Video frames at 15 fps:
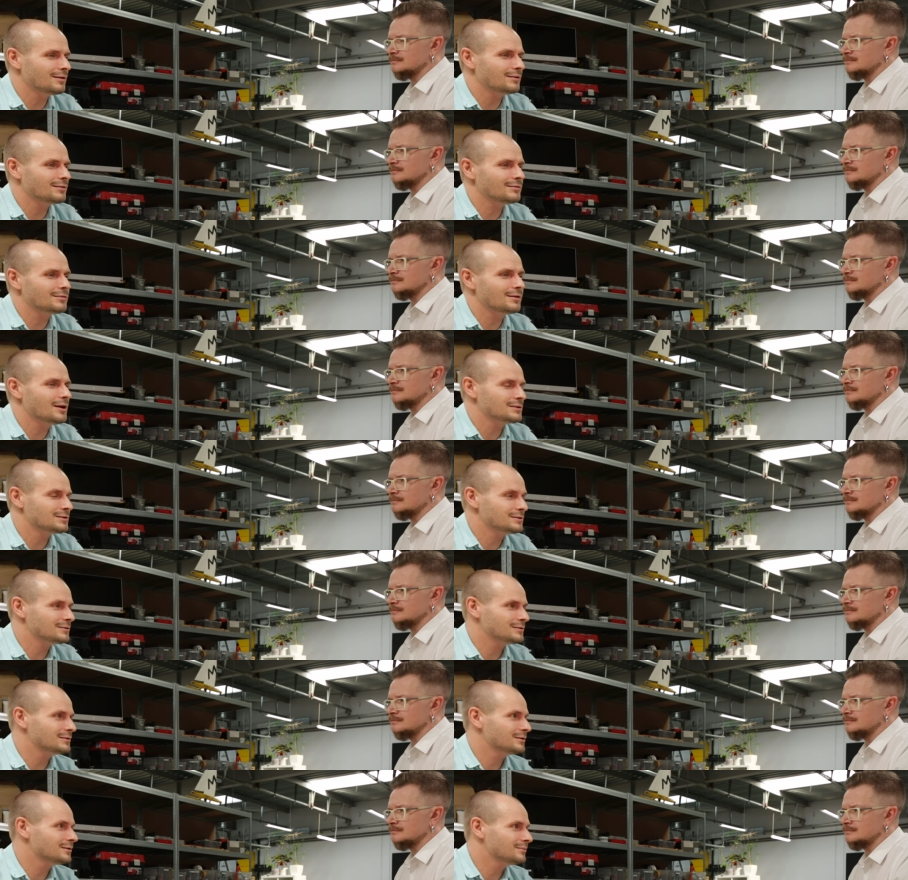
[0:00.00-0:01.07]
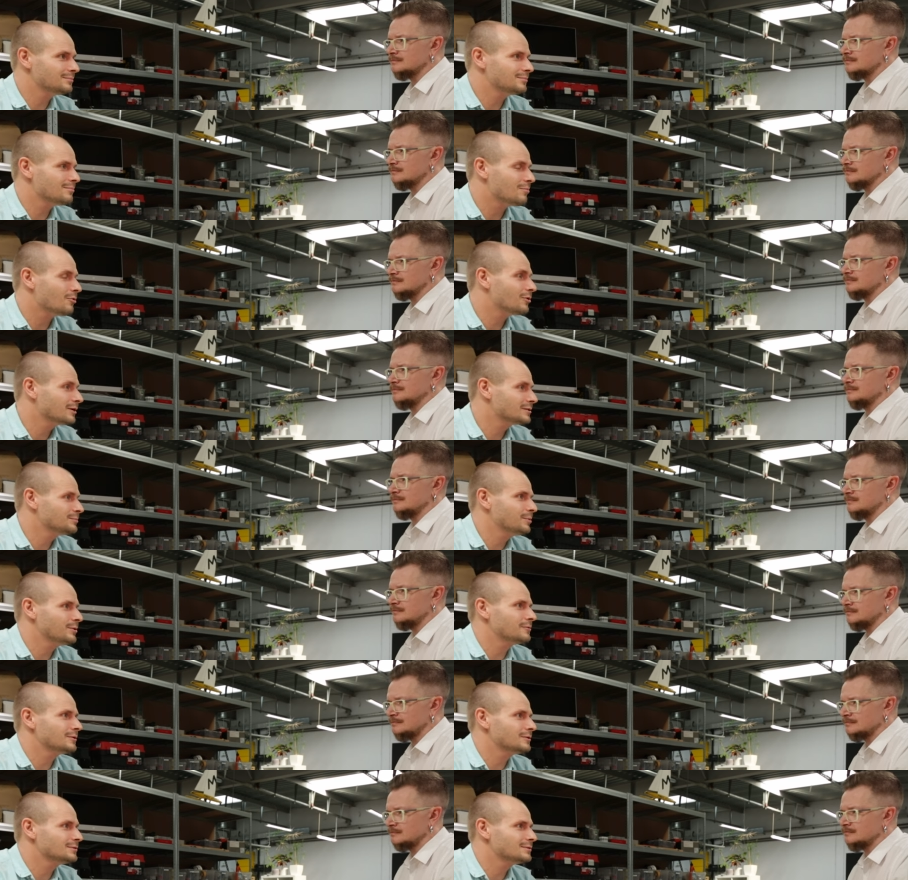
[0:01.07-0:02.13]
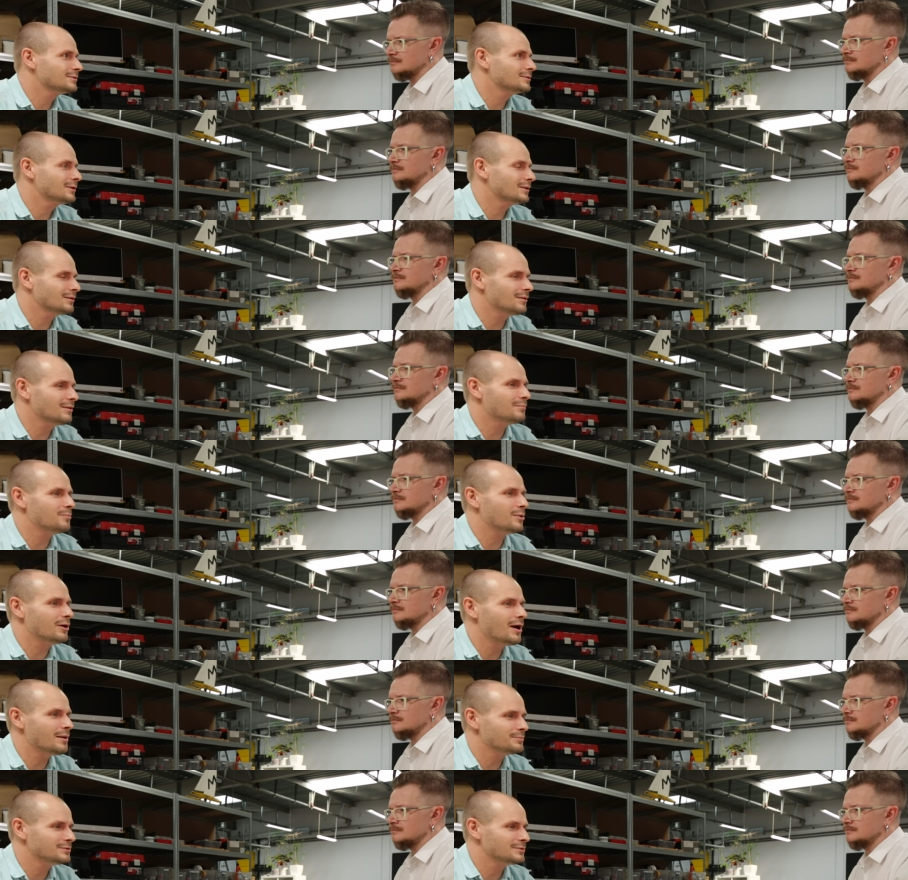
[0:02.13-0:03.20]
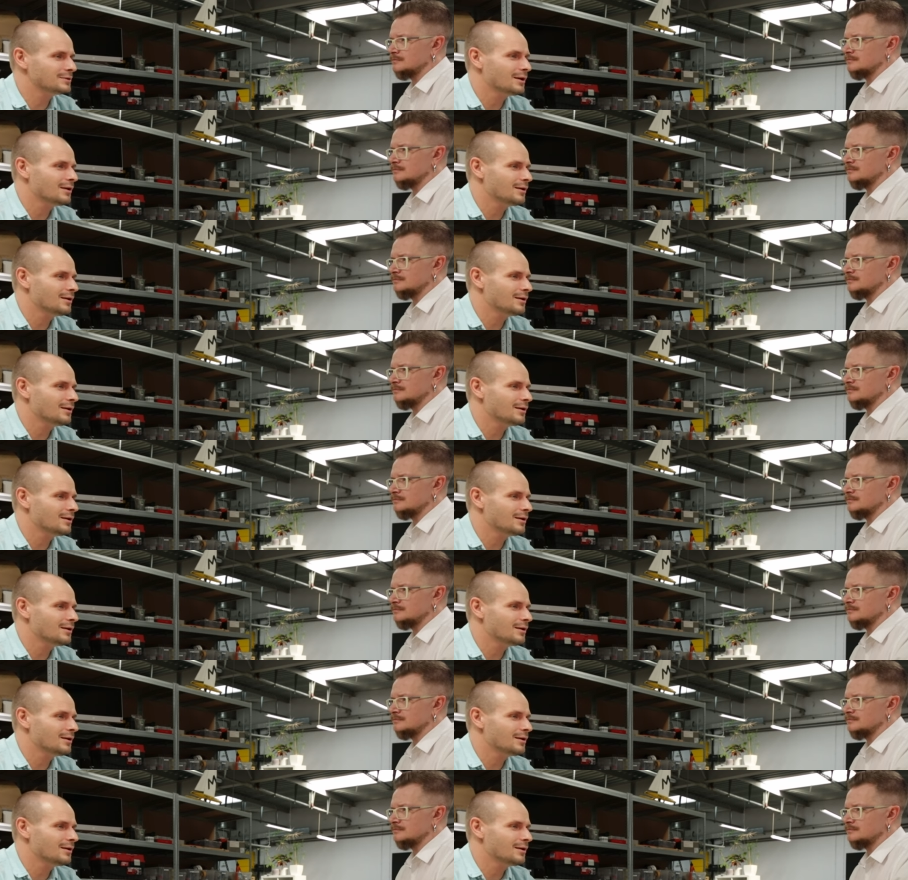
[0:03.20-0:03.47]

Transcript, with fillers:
Speaker 1: and has uh, more experience and, and perhaps